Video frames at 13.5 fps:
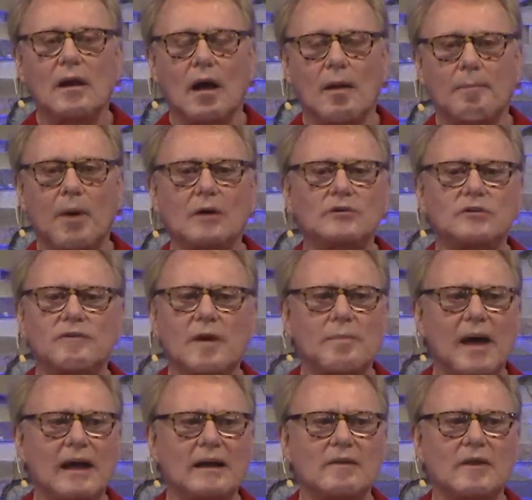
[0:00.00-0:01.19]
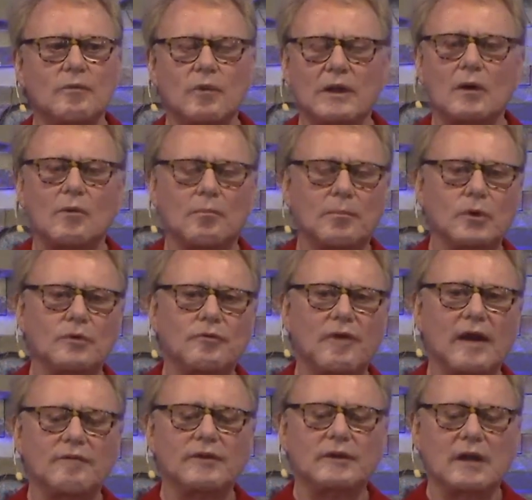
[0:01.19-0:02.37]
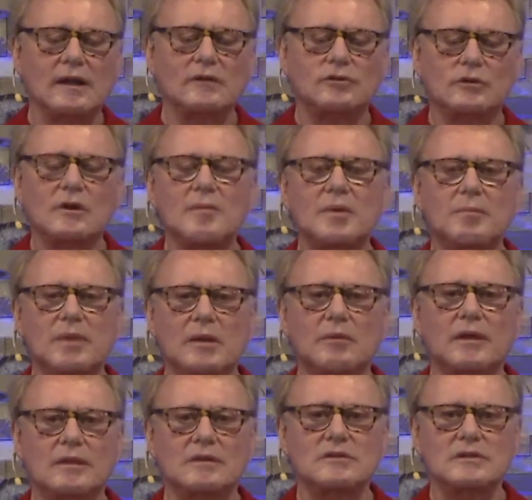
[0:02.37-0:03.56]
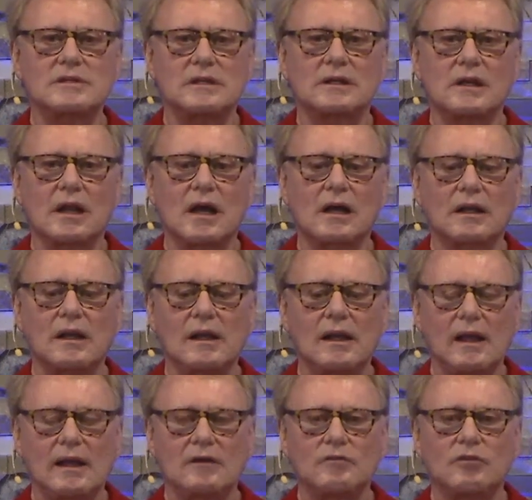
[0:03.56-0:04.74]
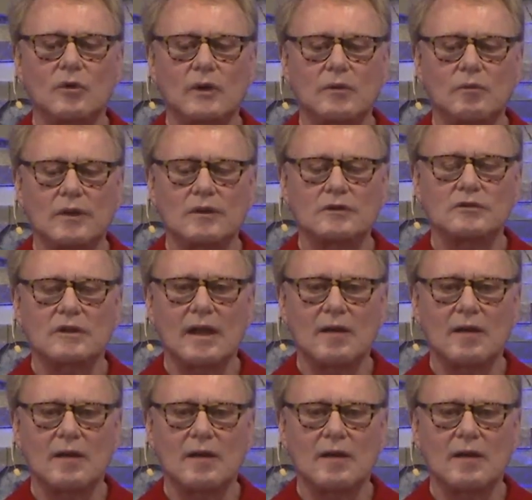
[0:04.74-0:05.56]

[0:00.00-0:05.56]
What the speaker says: parts of our body that we don't move every day. So come and be with us at 10 o'clock and join with us in that